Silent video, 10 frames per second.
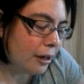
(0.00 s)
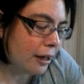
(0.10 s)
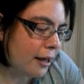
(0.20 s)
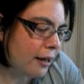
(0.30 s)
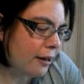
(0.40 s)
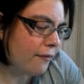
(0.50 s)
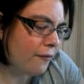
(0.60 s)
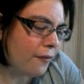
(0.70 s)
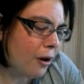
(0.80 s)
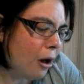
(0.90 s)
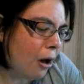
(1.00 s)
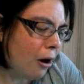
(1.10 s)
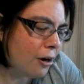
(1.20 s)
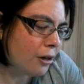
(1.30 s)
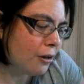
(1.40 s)
of love
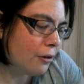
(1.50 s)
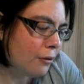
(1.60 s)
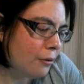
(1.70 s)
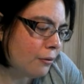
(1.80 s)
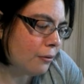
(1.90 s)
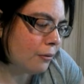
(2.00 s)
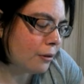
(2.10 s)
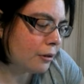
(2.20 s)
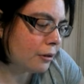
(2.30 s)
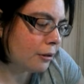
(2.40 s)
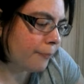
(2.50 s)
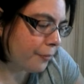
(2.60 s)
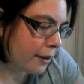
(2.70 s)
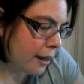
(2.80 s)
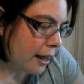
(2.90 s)
for you.
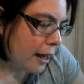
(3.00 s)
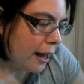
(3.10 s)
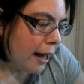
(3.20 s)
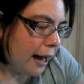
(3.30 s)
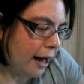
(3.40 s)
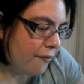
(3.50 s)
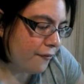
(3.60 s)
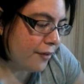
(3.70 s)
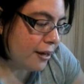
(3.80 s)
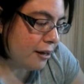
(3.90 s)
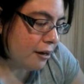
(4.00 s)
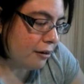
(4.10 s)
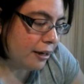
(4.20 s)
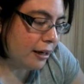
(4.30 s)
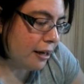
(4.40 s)
I
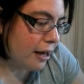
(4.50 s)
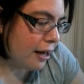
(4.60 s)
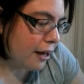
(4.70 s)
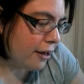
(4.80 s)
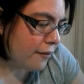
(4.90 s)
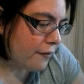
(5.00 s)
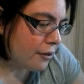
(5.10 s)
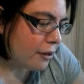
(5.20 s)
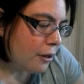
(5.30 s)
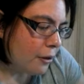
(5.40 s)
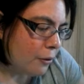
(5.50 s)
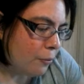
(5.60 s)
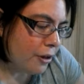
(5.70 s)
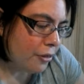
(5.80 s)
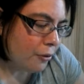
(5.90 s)
feel in love
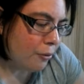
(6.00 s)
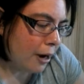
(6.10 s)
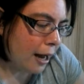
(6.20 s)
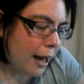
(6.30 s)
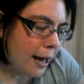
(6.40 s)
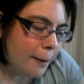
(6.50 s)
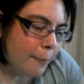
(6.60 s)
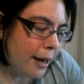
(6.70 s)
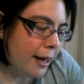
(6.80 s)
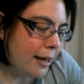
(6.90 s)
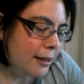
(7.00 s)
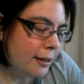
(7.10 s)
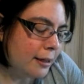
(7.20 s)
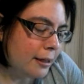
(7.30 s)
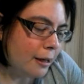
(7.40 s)
with the right man,
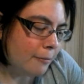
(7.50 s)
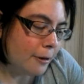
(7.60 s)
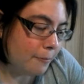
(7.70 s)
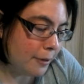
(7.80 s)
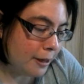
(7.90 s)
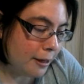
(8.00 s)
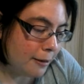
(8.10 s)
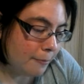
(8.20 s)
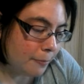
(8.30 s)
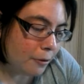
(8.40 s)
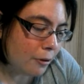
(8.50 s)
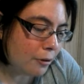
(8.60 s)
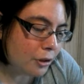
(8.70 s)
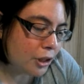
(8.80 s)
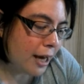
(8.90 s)
but
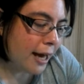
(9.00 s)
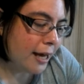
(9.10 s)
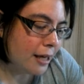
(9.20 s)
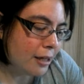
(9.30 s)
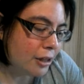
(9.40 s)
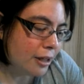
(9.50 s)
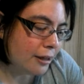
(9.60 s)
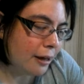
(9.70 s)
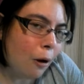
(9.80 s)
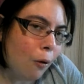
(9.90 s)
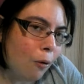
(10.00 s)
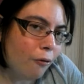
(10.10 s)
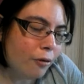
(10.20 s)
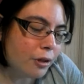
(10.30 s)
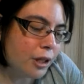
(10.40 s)
people changes
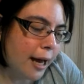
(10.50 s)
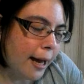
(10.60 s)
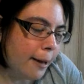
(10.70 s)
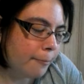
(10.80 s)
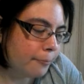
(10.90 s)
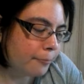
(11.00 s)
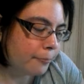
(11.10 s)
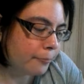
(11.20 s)
over time.